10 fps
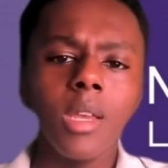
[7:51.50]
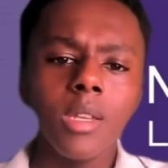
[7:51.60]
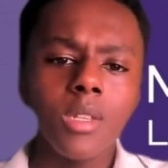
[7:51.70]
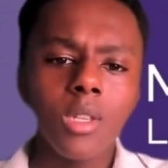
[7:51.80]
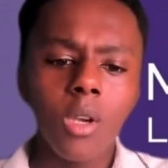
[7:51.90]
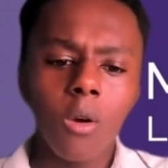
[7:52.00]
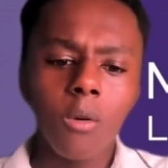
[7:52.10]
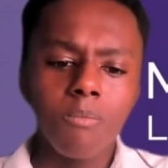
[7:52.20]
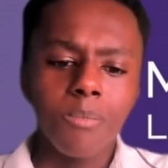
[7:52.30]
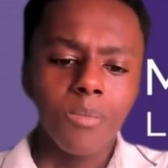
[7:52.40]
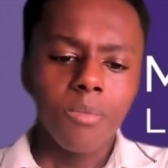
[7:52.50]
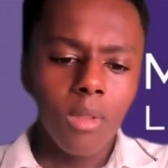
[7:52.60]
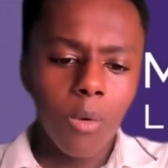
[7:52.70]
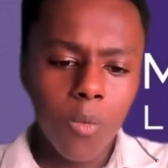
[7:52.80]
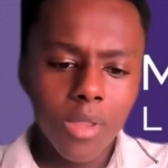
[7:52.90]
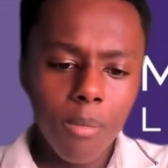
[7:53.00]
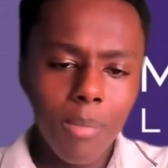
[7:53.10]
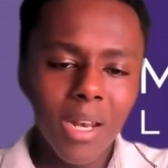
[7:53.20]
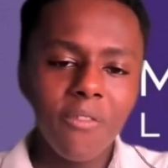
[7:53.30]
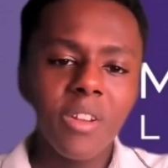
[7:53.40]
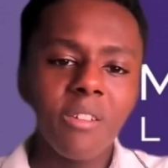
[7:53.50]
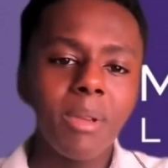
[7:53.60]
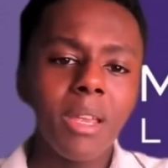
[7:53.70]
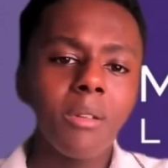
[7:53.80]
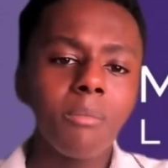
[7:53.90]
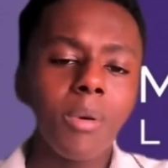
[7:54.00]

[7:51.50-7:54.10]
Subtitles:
So, with the benefit of being